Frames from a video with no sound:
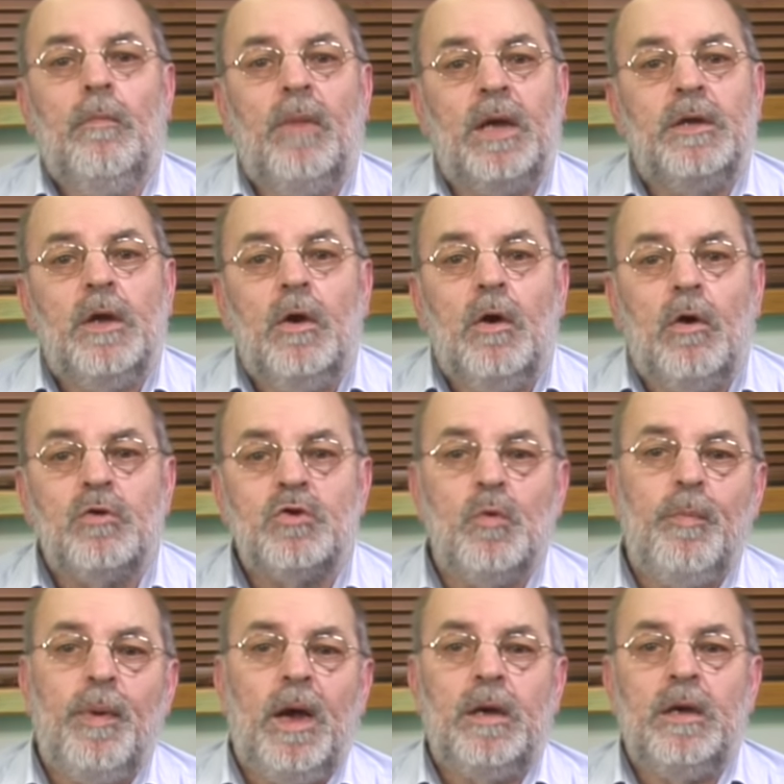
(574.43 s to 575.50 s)
but also
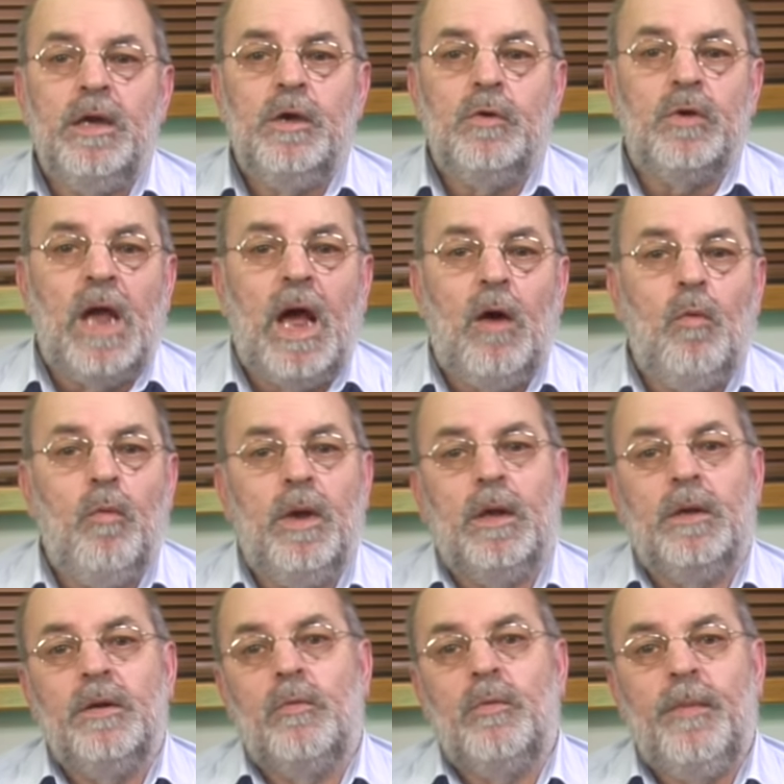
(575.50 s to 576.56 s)
partly on how
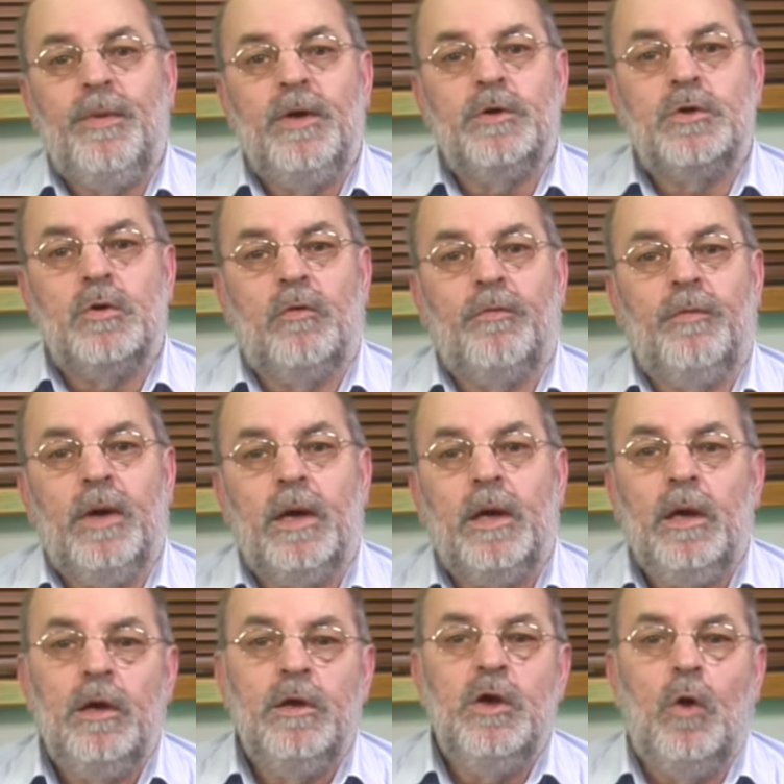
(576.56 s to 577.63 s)
well the ripping
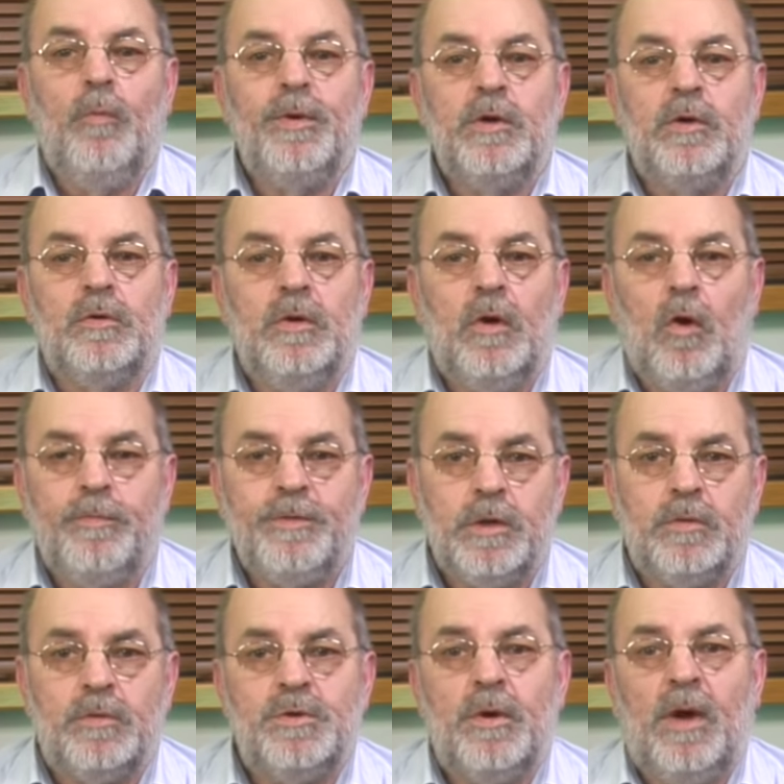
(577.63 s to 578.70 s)
software, the
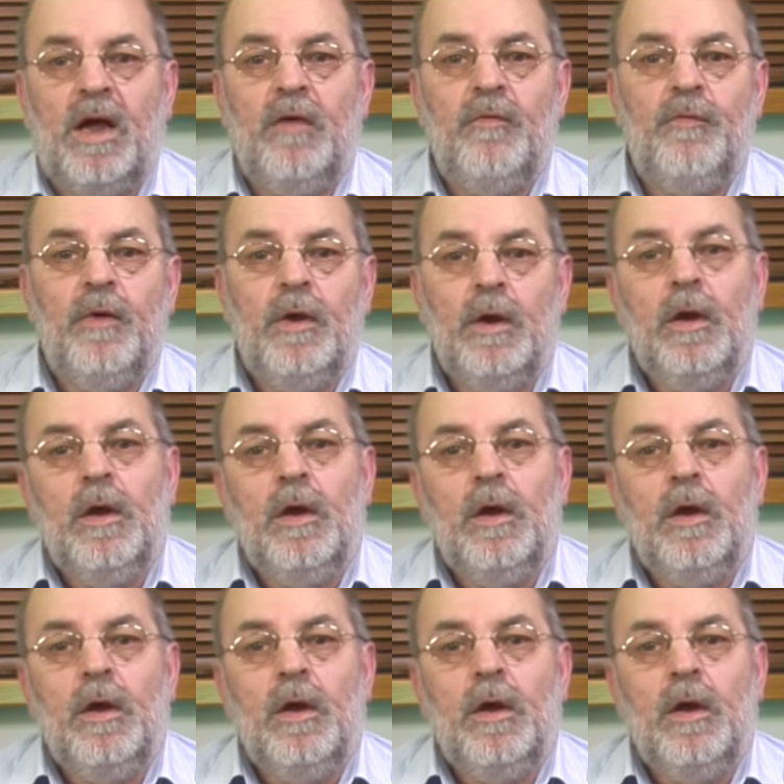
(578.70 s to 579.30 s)
optical drive,